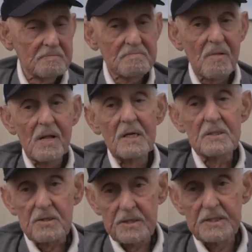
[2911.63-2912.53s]
Yeah.
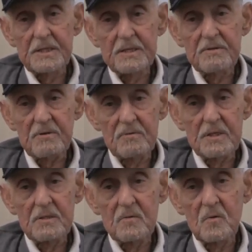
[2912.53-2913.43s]
So they did throw
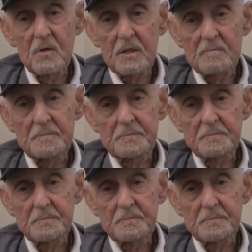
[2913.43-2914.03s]
it in the water.